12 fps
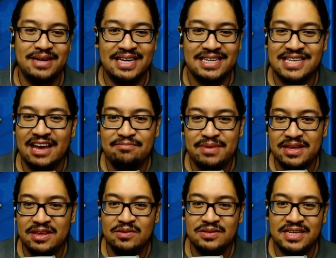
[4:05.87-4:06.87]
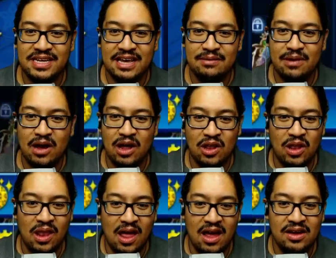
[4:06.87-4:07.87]
is I've been using him
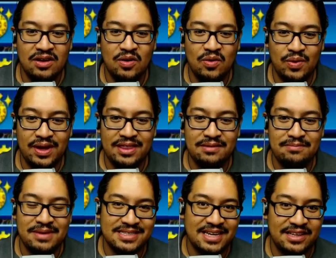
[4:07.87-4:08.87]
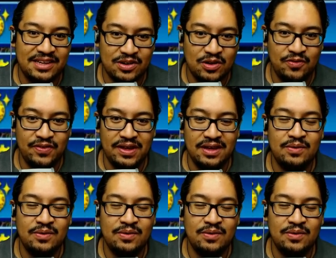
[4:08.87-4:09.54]
along with Musketeer Goofy,